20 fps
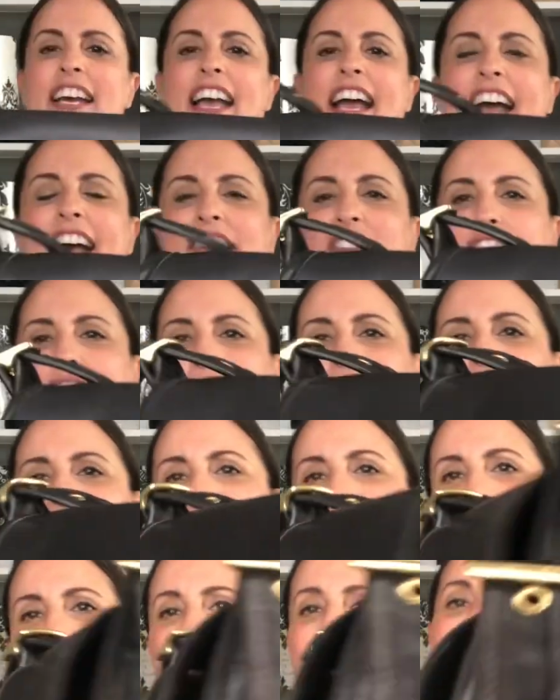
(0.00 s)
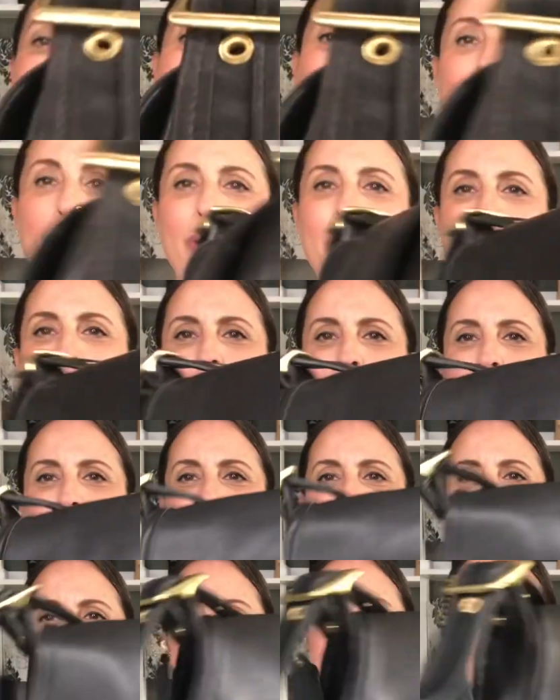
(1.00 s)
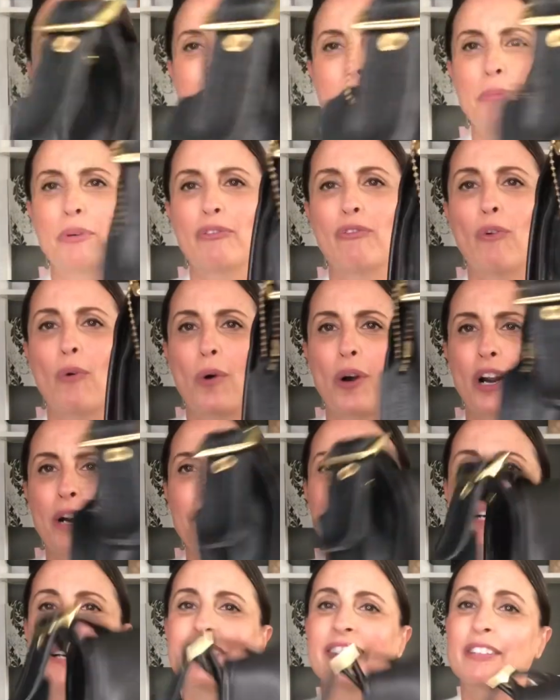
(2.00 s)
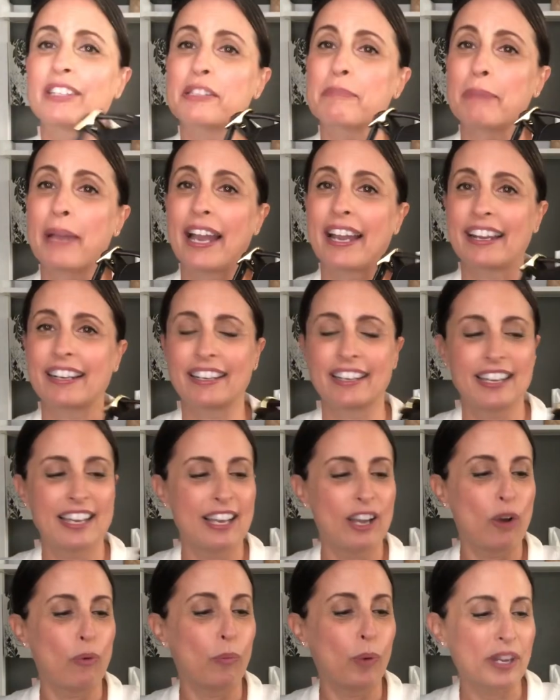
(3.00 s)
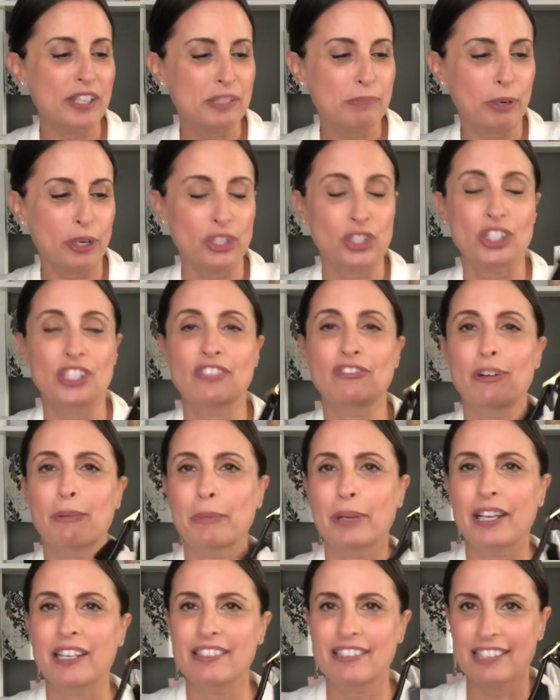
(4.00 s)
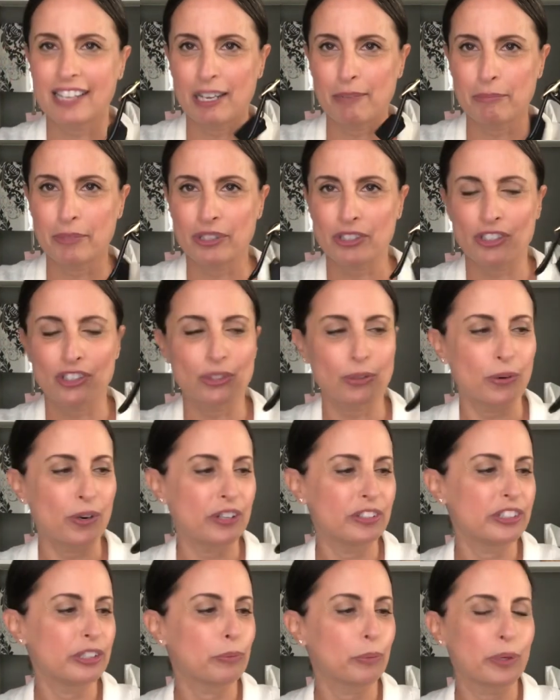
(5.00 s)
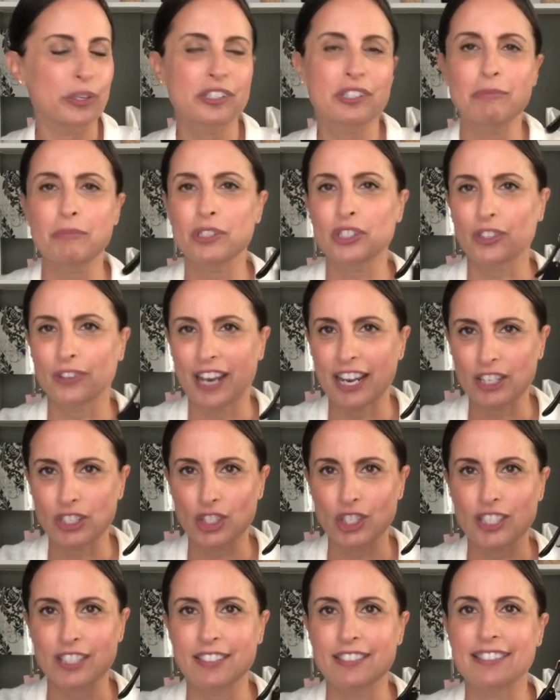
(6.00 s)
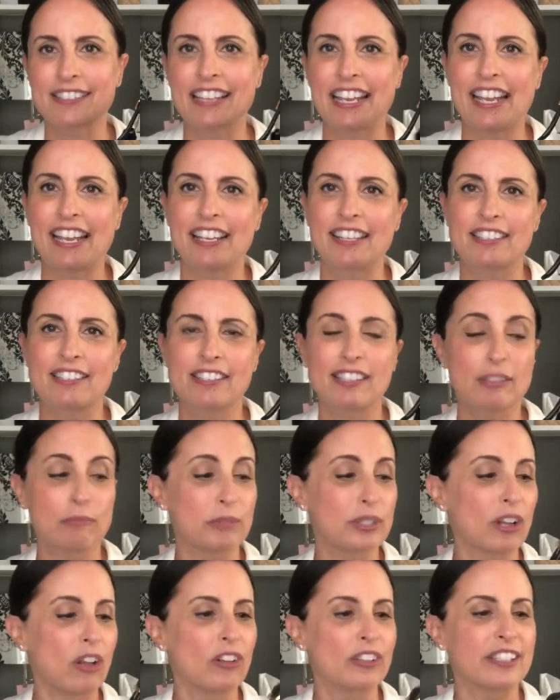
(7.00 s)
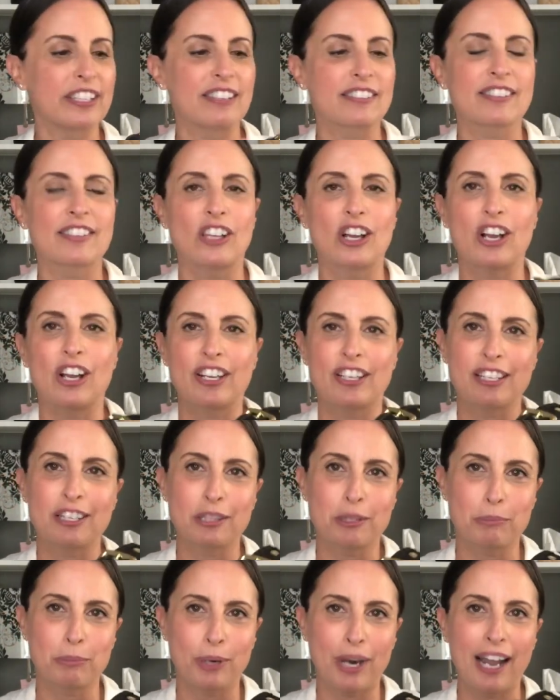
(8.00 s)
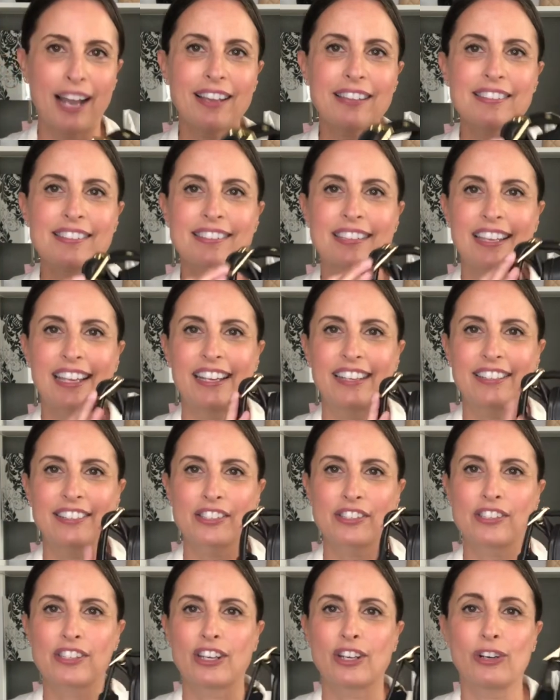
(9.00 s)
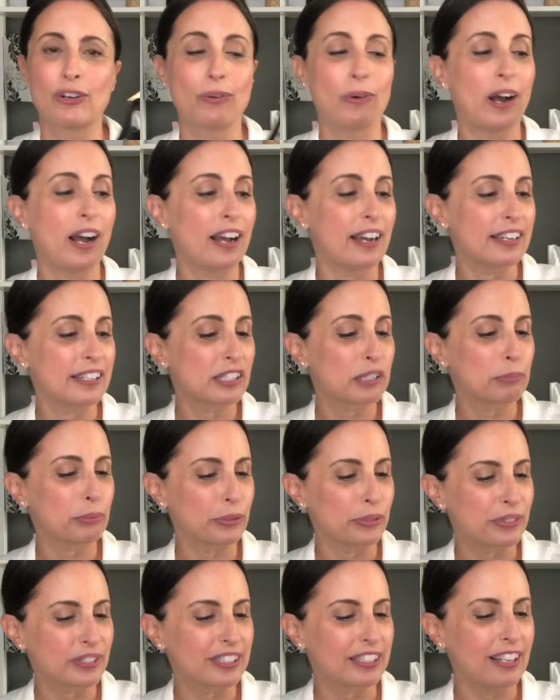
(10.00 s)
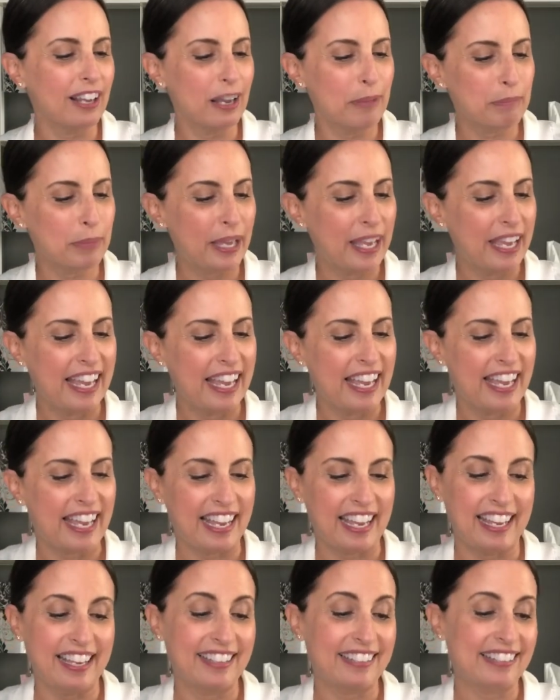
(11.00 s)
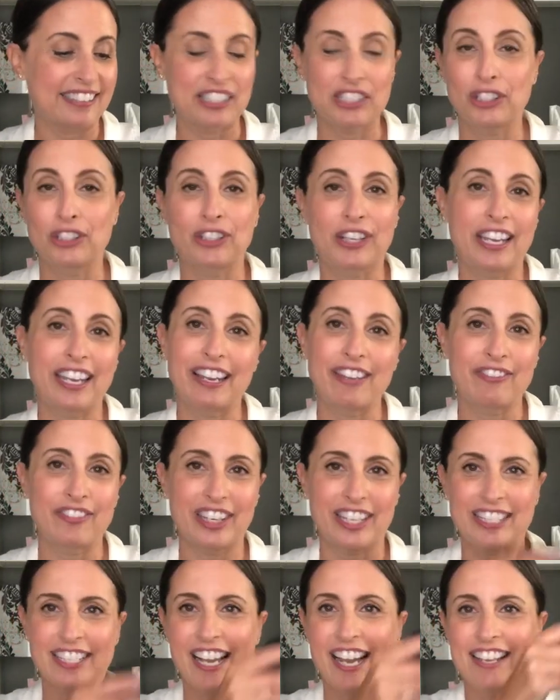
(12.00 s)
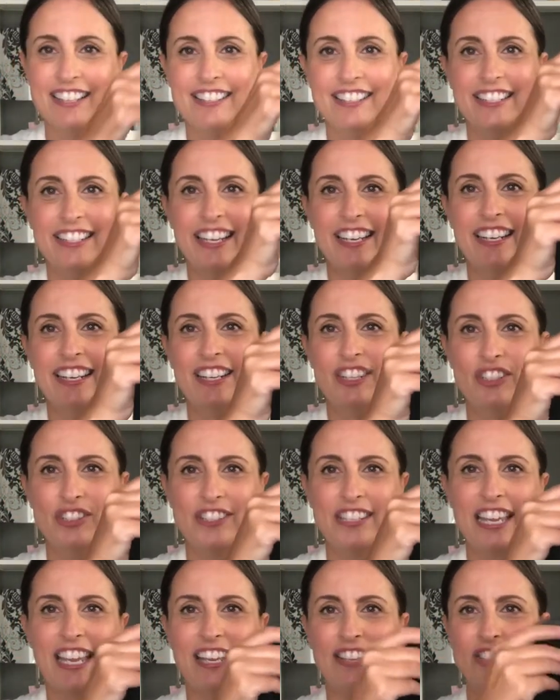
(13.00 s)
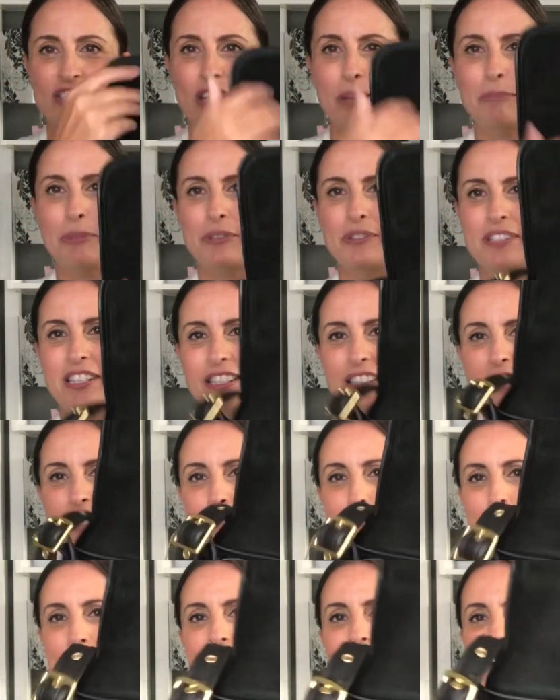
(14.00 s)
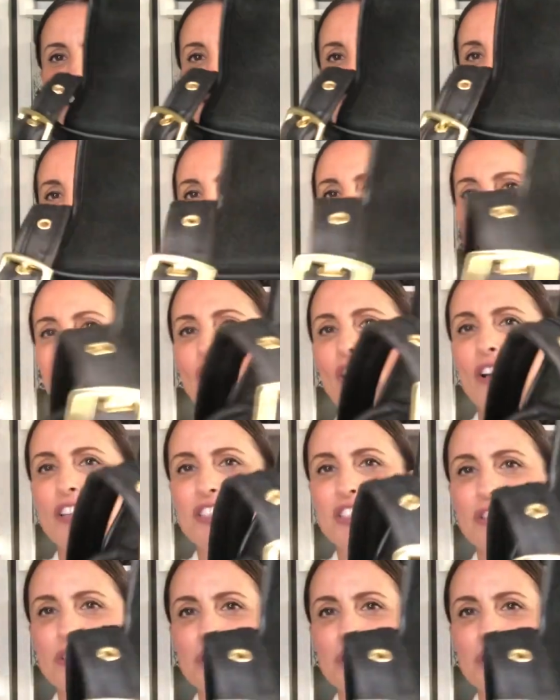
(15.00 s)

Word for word: as you can, well, you haven't seen the before, but this bag was purchased from a consignment store. There were some scratches and some dullness on the brass, and so I spruced it up, and it's looking fantastic, and I just can't stop using this bag. I've also